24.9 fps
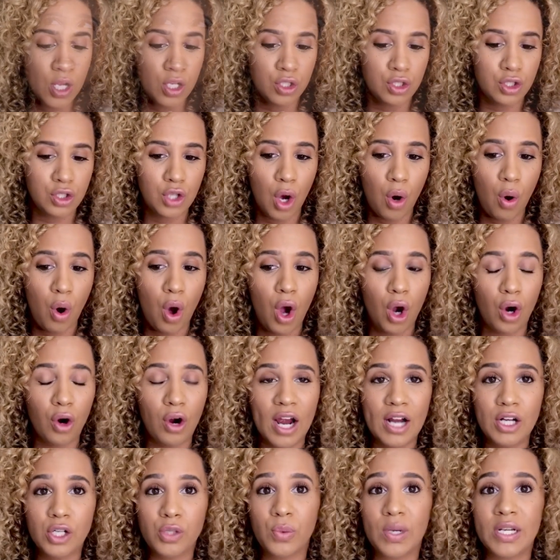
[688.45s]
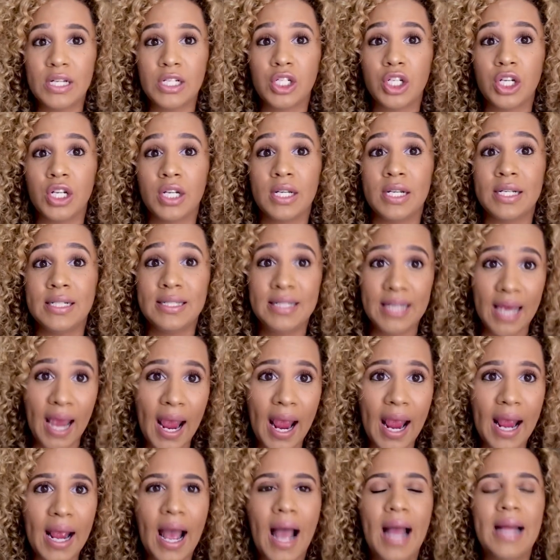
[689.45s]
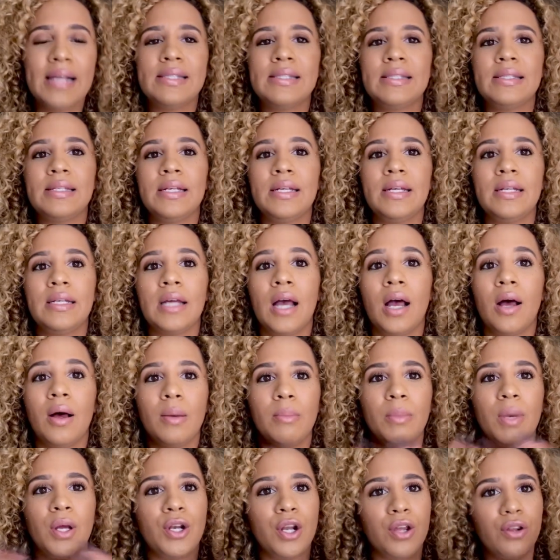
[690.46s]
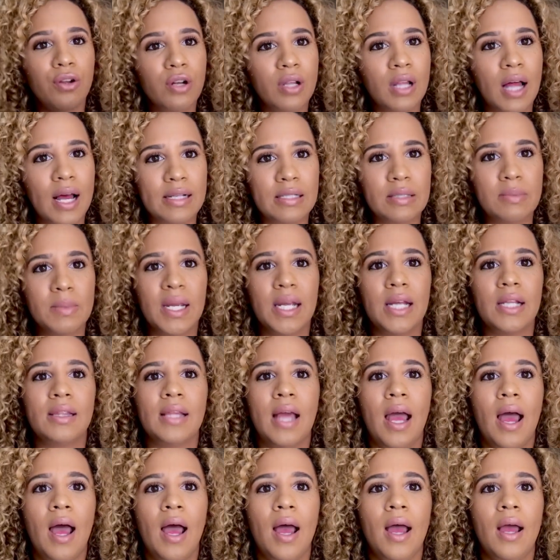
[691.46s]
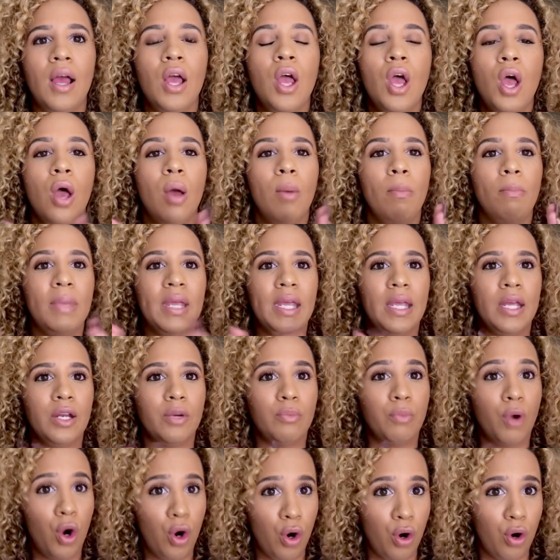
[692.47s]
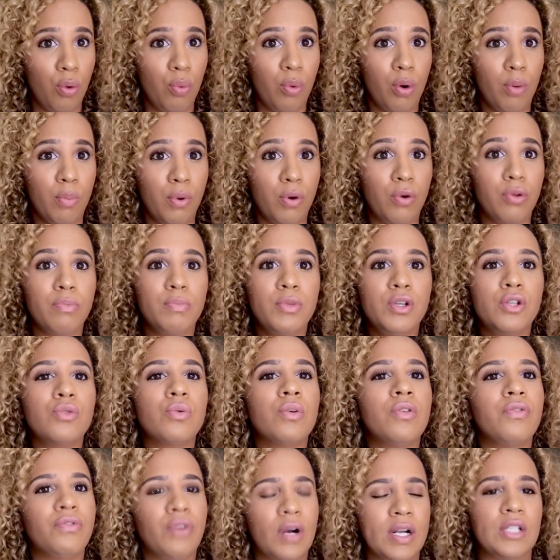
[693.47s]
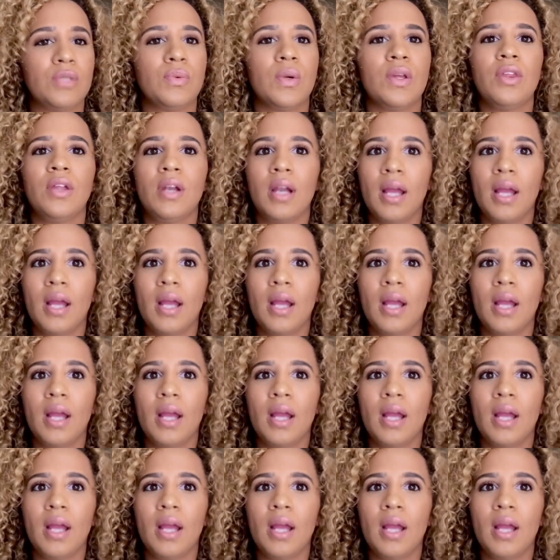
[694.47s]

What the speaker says: So on graduation day, I seen another classmate that me and her were both mutual friends with.